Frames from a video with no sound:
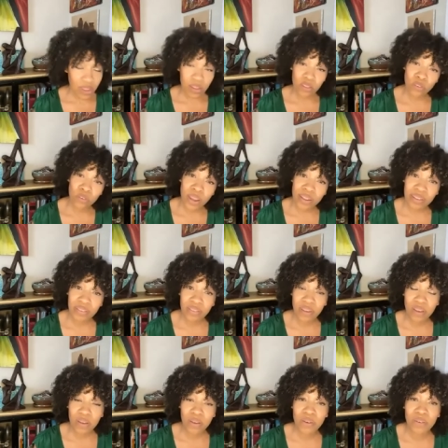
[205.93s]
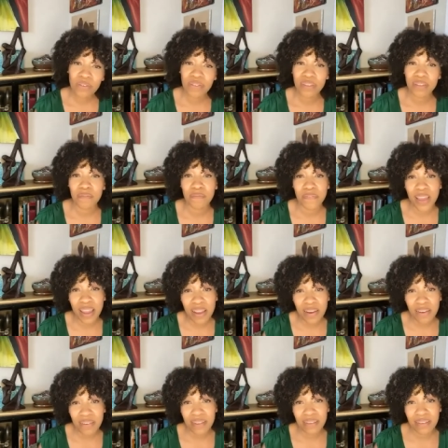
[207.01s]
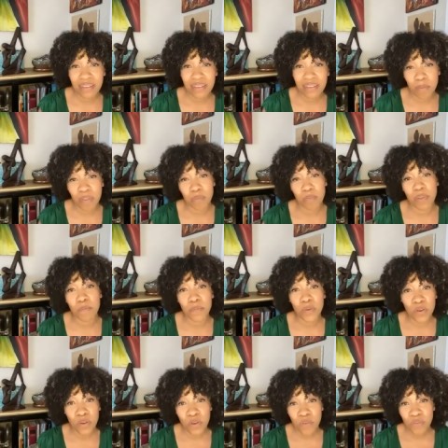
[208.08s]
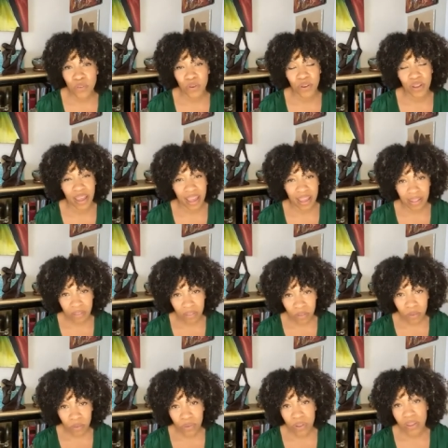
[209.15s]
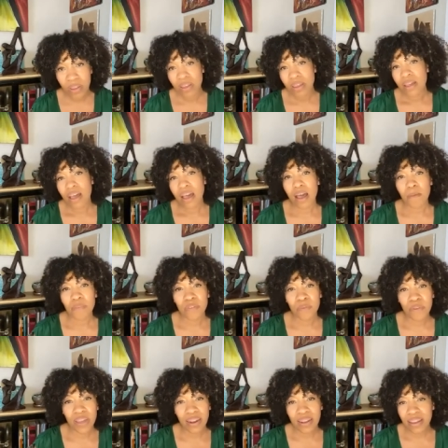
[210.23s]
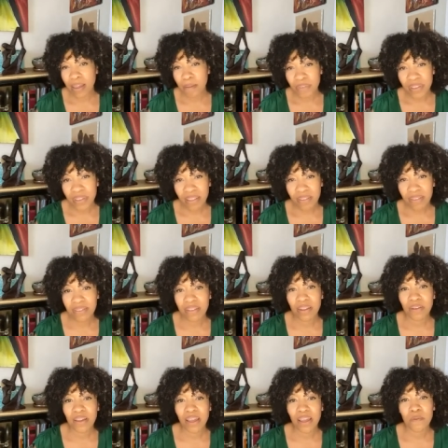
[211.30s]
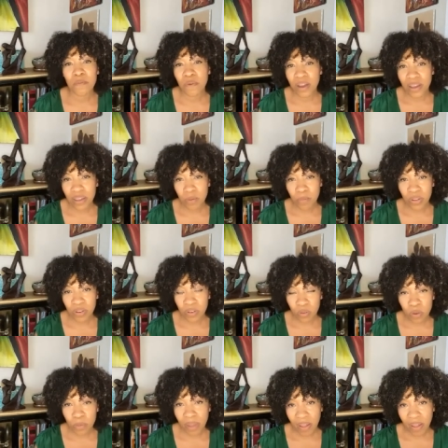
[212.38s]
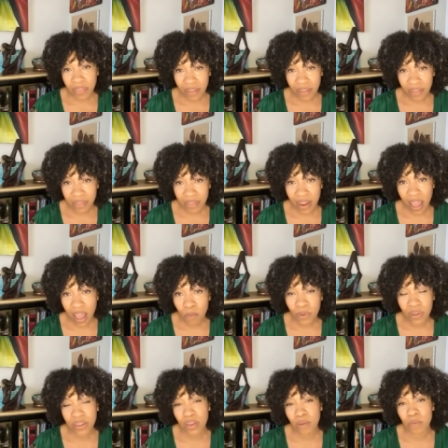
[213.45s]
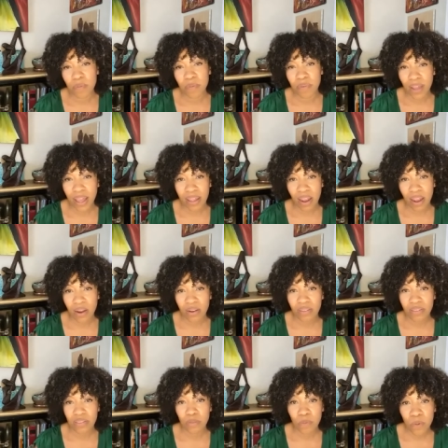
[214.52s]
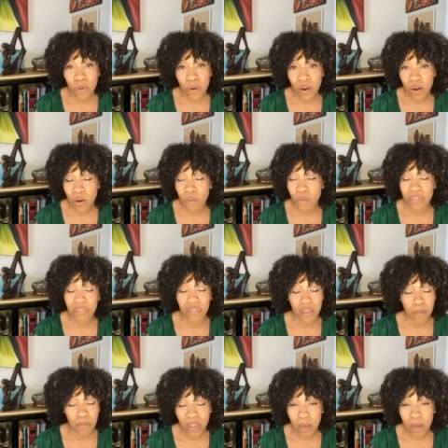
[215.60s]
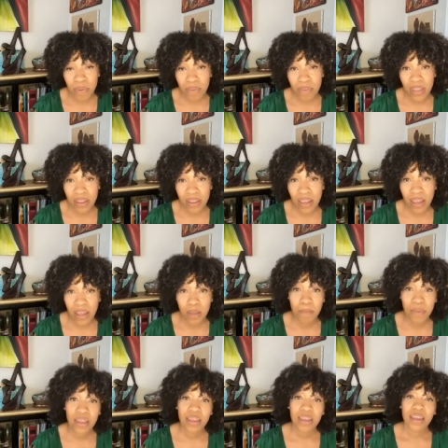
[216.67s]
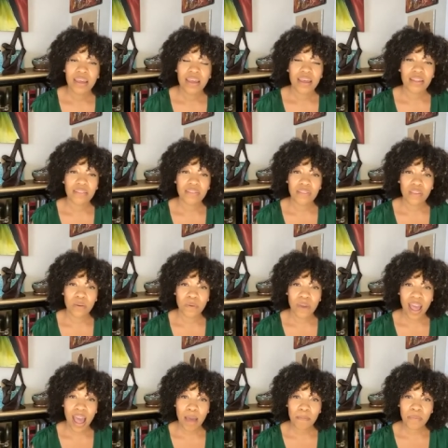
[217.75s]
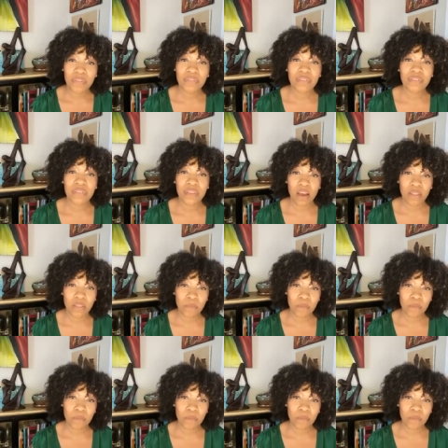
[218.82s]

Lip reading: trade shows and fairs and exhibits being moved or canceled. So we kind of came together and said, okay, what can we do about this, and how can we provide artist support or with some type of income? And so what happens is the